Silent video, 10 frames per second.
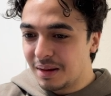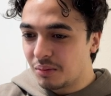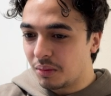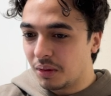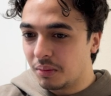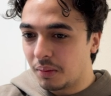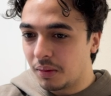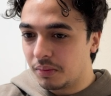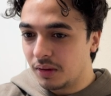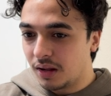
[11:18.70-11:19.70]
blah, blah, blah,
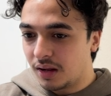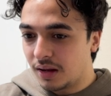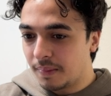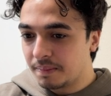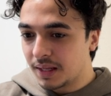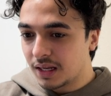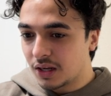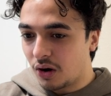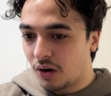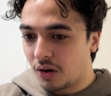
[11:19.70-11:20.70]
blah, blah.
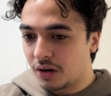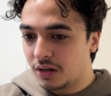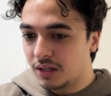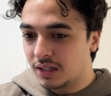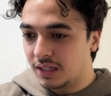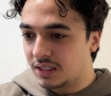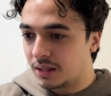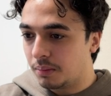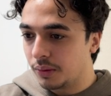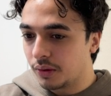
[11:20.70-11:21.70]
Card is
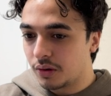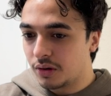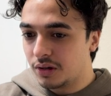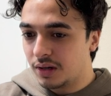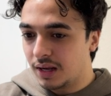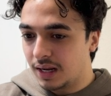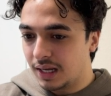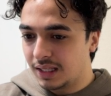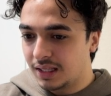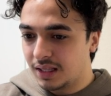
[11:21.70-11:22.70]
blurred. And
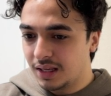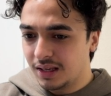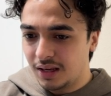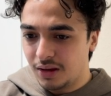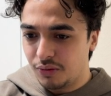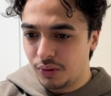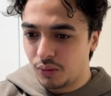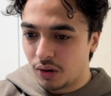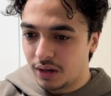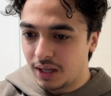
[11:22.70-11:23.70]
I think if we
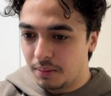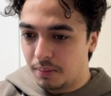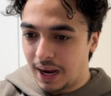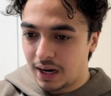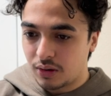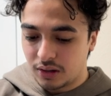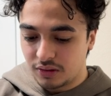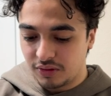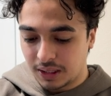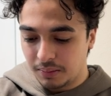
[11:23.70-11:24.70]
run a background
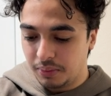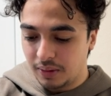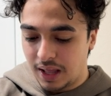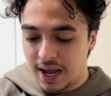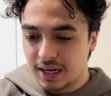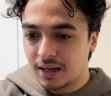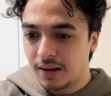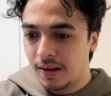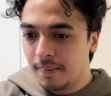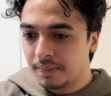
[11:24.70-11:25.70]
of like black,
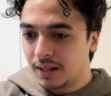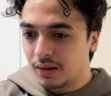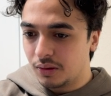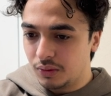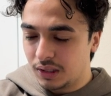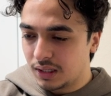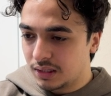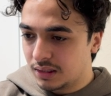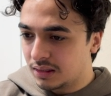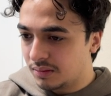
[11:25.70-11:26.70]
we
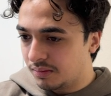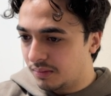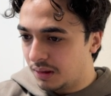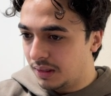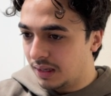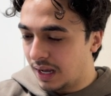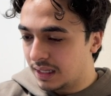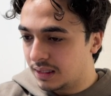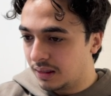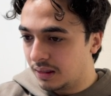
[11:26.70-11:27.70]
can maybe
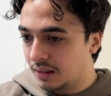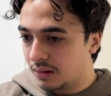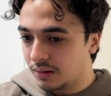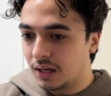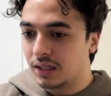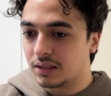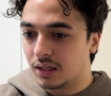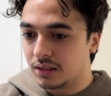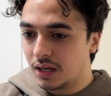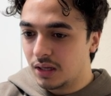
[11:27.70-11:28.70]
add the, the nice,
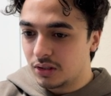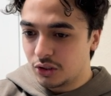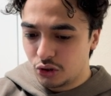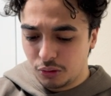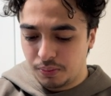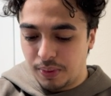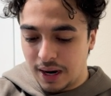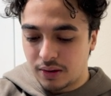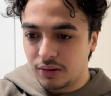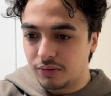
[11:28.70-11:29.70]
nice. So let's just do
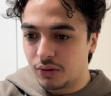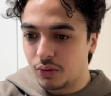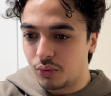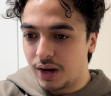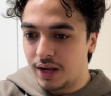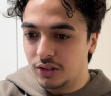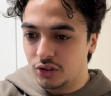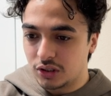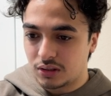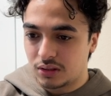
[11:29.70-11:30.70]
background of gray
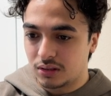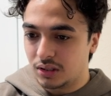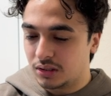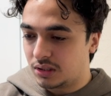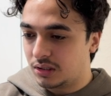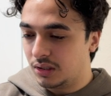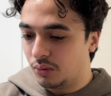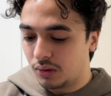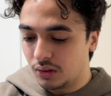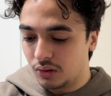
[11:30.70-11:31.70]
just to see
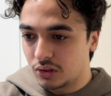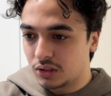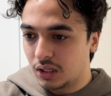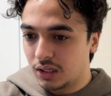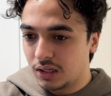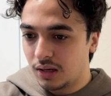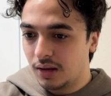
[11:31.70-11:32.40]
what it looks like.